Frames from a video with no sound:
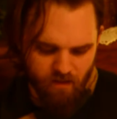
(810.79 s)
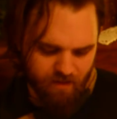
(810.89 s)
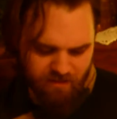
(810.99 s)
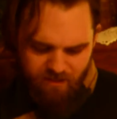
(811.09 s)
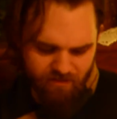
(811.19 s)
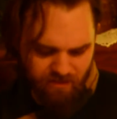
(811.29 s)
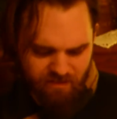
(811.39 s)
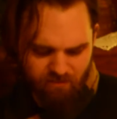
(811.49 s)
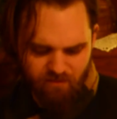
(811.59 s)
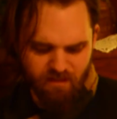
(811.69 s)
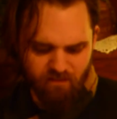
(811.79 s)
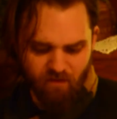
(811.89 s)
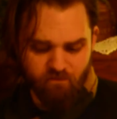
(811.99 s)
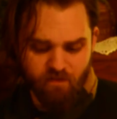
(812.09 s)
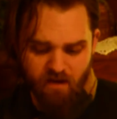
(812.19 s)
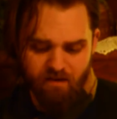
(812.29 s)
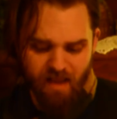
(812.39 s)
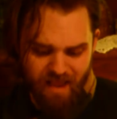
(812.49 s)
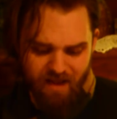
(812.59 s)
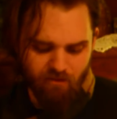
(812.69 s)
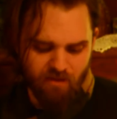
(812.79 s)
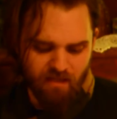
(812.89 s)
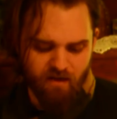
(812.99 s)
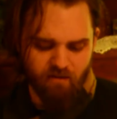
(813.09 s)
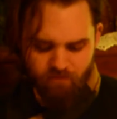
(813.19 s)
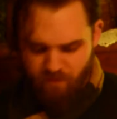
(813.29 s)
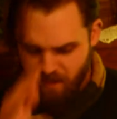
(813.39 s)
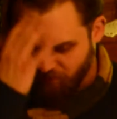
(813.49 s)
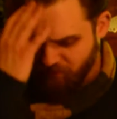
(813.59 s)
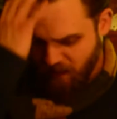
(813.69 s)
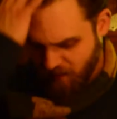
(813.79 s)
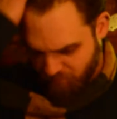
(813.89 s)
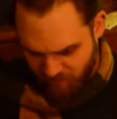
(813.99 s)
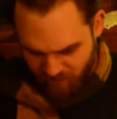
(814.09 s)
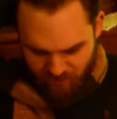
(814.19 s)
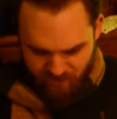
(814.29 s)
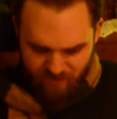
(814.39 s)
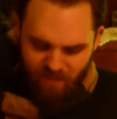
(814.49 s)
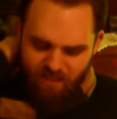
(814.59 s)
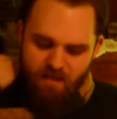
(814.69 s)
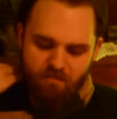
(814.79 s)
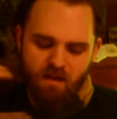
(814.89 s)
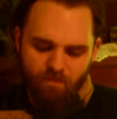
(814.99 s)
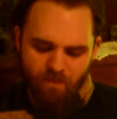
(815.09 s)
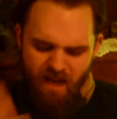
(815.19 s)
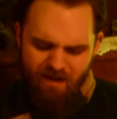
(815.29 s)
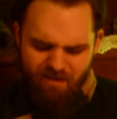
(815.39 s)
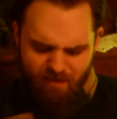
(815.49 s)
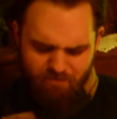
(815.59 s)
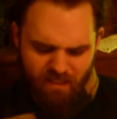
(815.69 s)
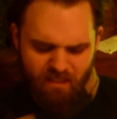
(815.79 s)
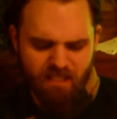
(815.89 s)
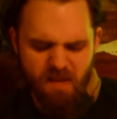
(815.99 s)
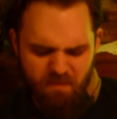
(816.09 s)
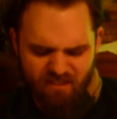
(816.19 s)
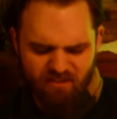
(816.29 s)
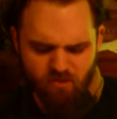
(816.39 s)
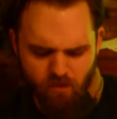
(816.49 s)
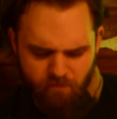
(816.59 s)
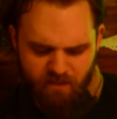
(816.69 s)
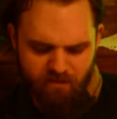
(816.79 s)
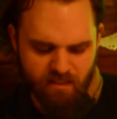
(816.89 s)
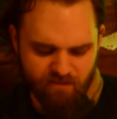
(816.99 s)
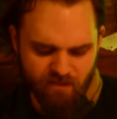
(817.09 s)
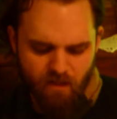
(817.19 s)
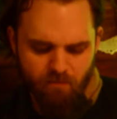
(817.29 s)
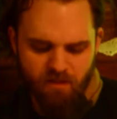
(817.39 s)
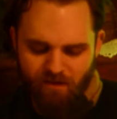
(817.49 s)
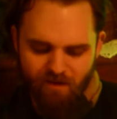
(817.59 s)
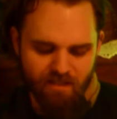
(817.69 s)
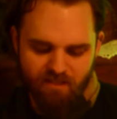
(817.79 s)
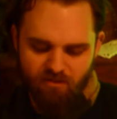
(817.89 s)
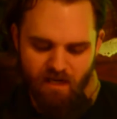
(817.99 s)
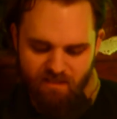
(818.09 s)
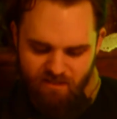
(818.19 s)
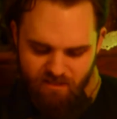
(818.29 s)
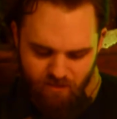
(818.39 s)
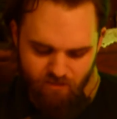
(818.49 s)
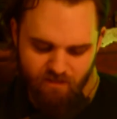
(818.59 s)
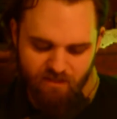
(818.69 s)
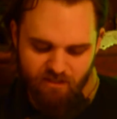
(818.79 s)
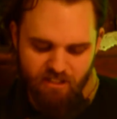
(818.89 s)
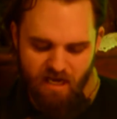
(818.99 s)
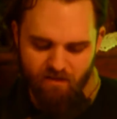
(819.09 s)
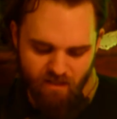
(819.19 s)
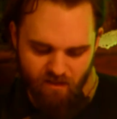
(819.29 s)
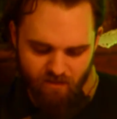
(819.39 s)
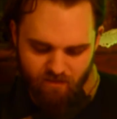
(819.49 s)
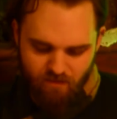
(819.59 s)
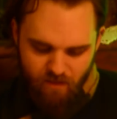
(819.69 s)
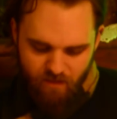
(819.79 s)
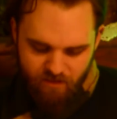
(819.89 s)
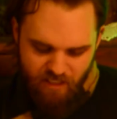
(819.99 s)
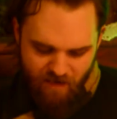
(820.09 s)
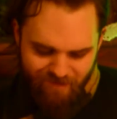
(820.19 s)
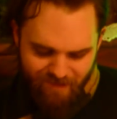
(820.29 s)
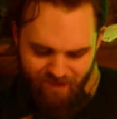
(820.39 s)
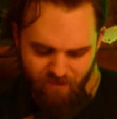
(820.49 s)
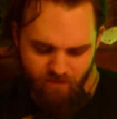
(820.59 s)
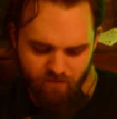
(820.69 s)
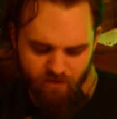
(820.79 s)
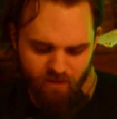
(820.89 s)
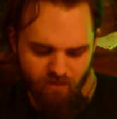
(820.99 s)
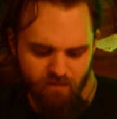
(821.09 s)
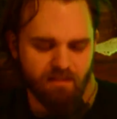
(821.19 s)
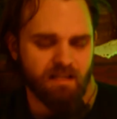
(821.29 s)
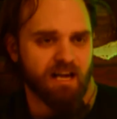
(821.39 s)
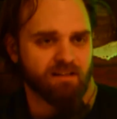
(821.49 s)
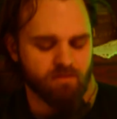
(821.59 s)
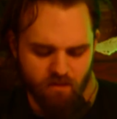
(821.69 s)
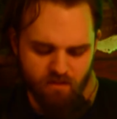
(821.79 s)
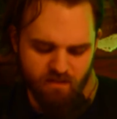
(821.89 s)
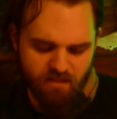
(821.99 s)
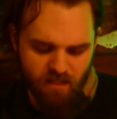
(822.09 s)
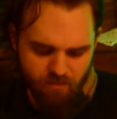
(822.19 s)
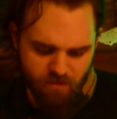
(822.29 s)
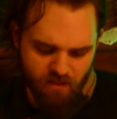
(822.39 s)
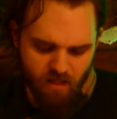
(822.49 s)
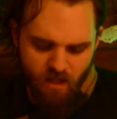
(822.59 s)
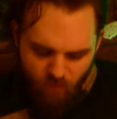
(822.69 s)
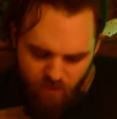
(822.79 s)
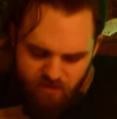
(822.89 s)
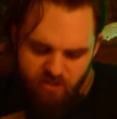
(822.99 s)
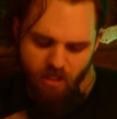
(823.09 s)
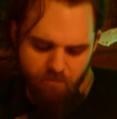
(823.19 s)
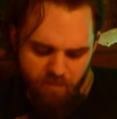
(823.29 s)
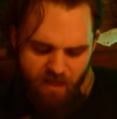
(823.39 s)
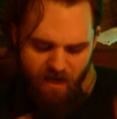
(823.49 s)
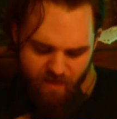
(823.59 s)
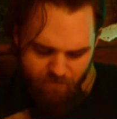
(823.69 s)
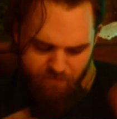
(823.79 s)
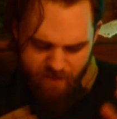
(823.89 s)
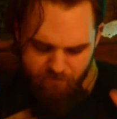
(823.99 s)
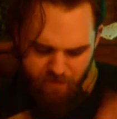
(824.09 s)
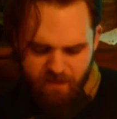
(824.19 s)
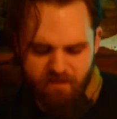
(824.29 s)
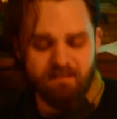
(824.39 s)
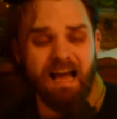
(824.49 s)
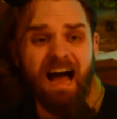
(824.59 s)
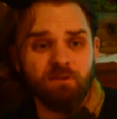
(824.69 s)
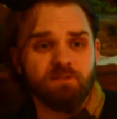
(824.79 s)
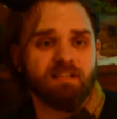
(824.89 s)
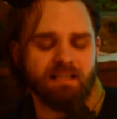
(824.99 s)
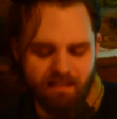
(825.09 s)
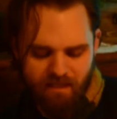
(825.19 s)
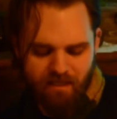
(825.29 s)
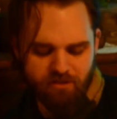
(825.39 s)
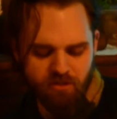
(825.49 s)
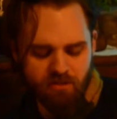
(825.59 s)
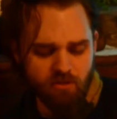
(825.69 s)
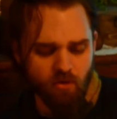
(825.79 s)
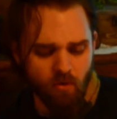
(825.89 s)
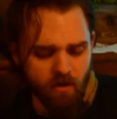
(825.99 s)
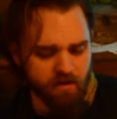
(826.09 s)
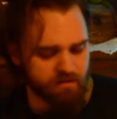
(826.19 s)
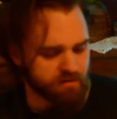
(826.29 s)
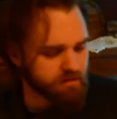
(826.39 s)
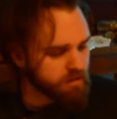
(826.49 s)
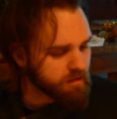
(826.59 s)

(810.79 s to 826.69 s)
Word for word: The Dursleys had received a very angry letter from Harry's headmistress telling them Harry had been climbing school buildings, but all he tried to do as he shouted at Uncle Vernon through the locked door of his cupboard was jump behind the big bins outside the kitchen doors.